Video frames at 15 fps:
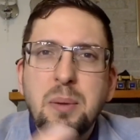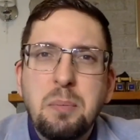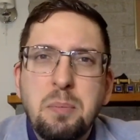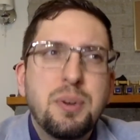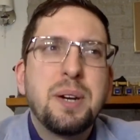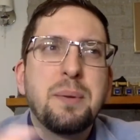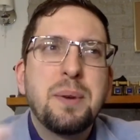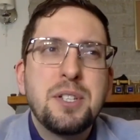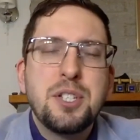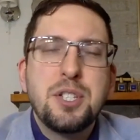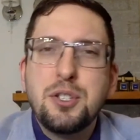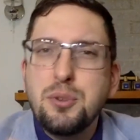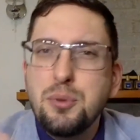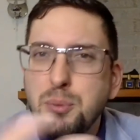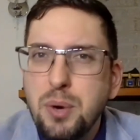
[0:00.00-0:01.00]
fragrance
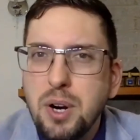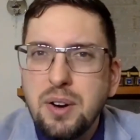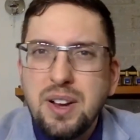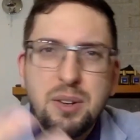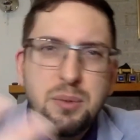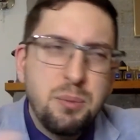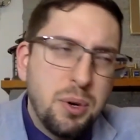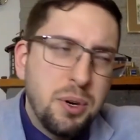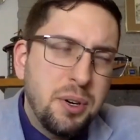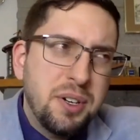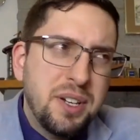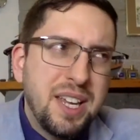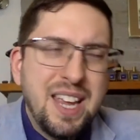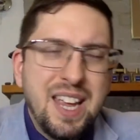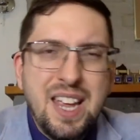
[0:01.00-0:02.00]
to wear at
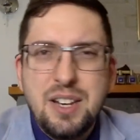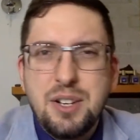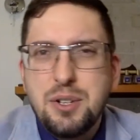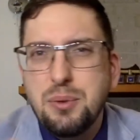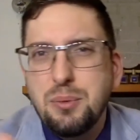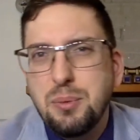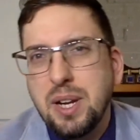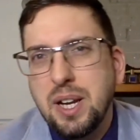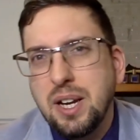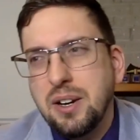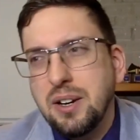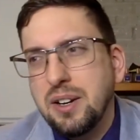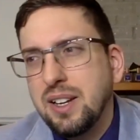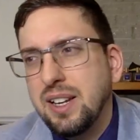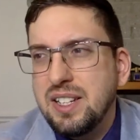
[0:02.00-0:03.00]
work and to
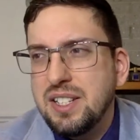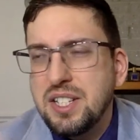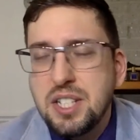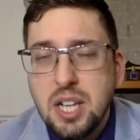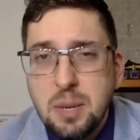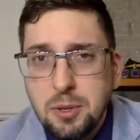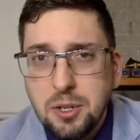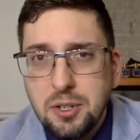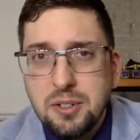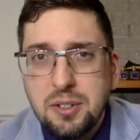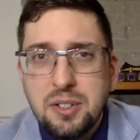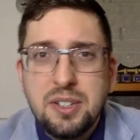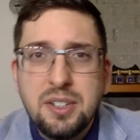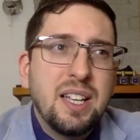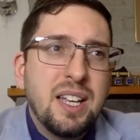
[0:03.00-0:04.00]
wear in
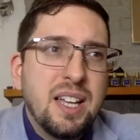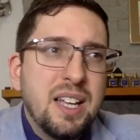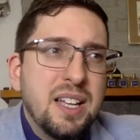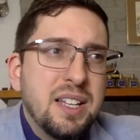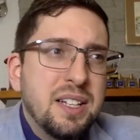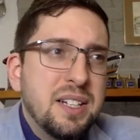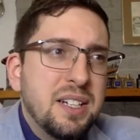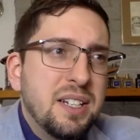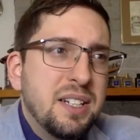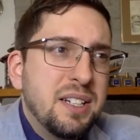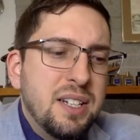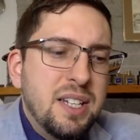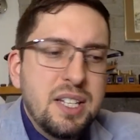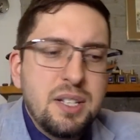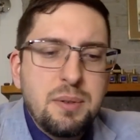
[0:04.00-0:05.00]
summer.
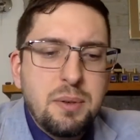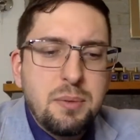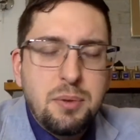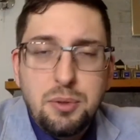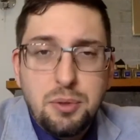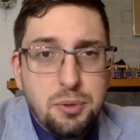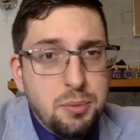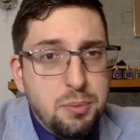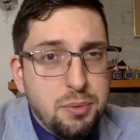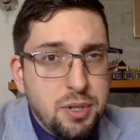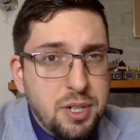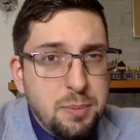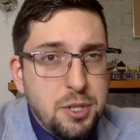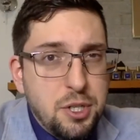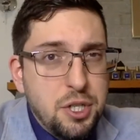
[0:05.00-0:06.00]
This one will do
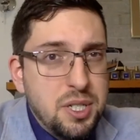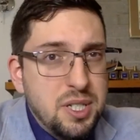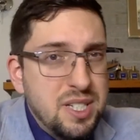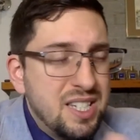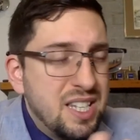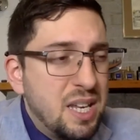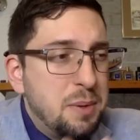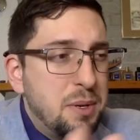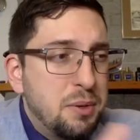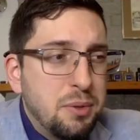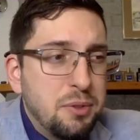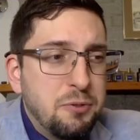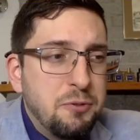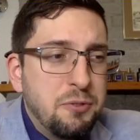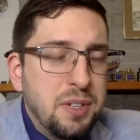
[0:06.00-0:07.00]
pretty much the same. It
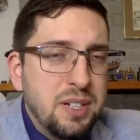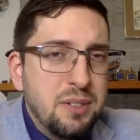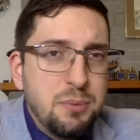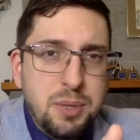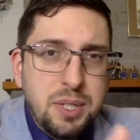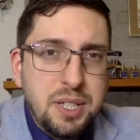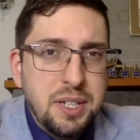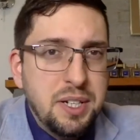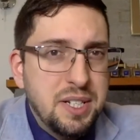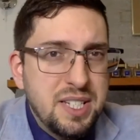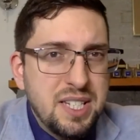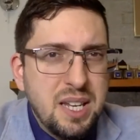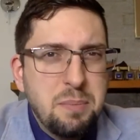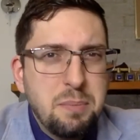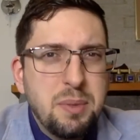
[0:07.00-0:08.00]
will fit really in the
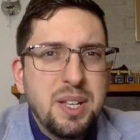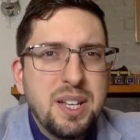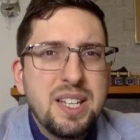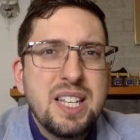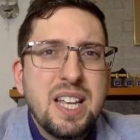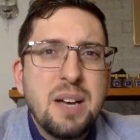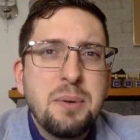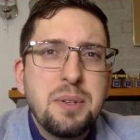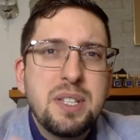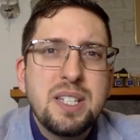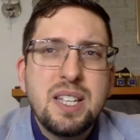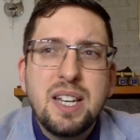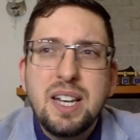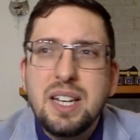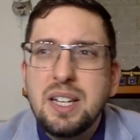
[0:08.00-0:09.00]
same place. I would
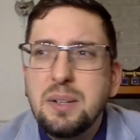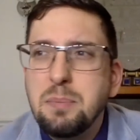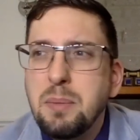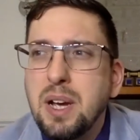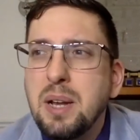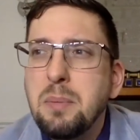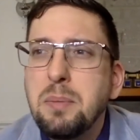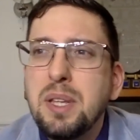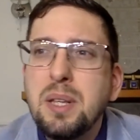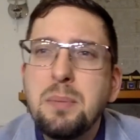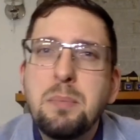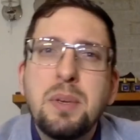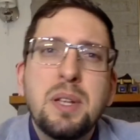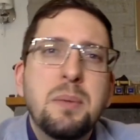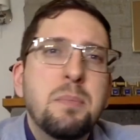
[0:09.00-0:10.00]
say that it might be a
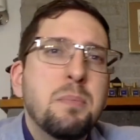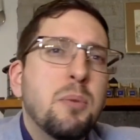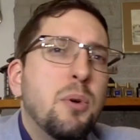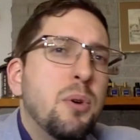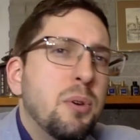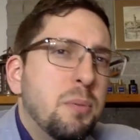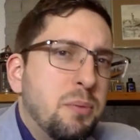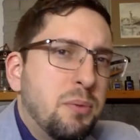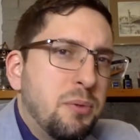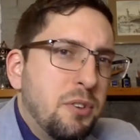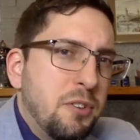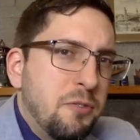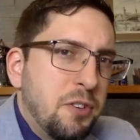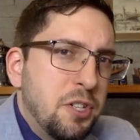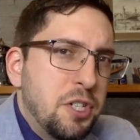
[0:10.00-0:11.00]
bit more
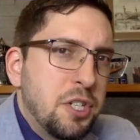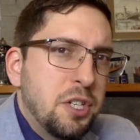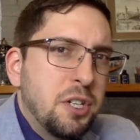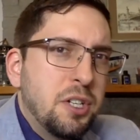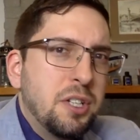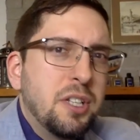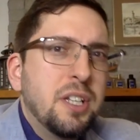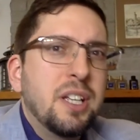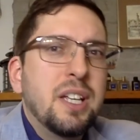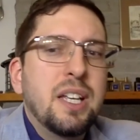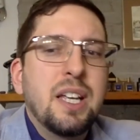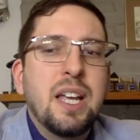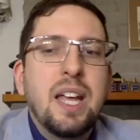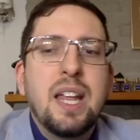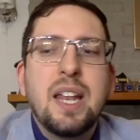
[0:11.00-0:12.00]
professional
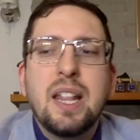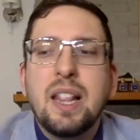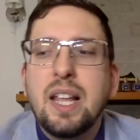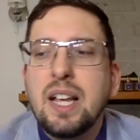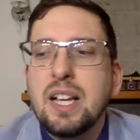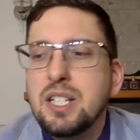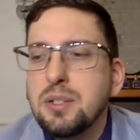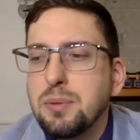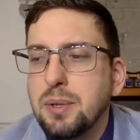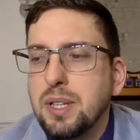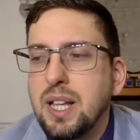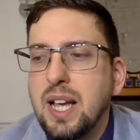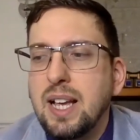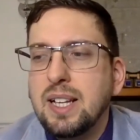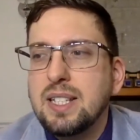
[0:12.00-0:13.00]
and less
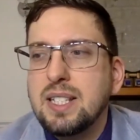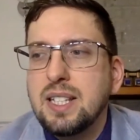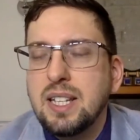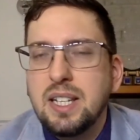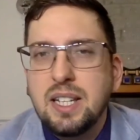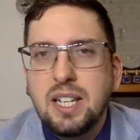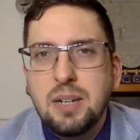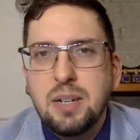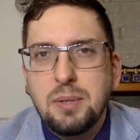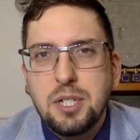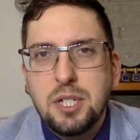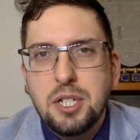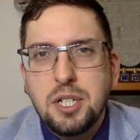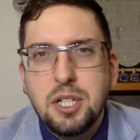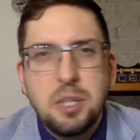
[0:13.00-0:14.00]
relaxed than the
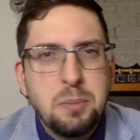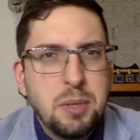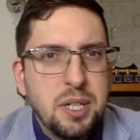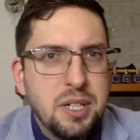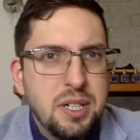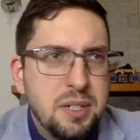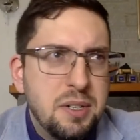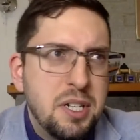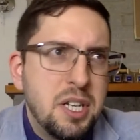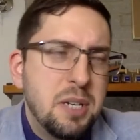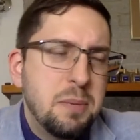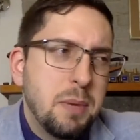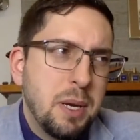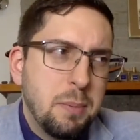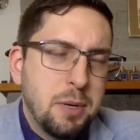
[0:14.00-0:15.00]
original, but
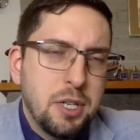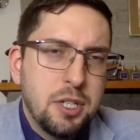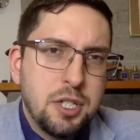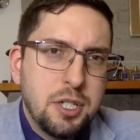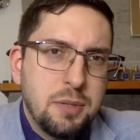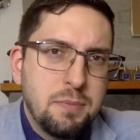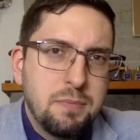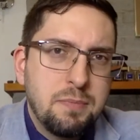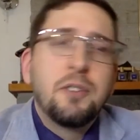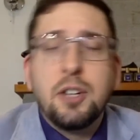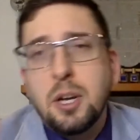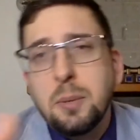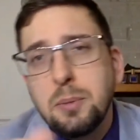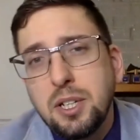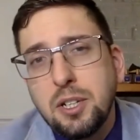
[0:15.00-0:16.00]
not by much. For
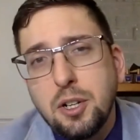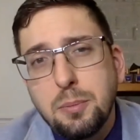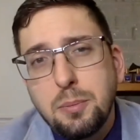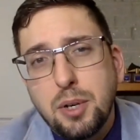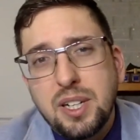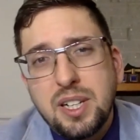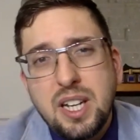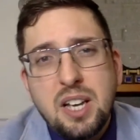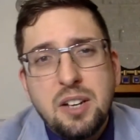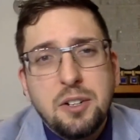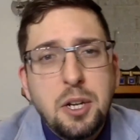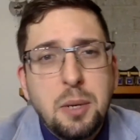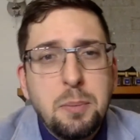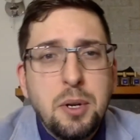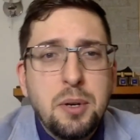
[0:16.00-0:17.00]
the complete note
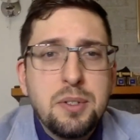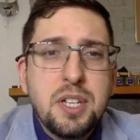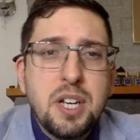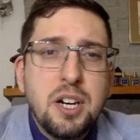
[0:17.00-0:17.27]
breakdown, top notes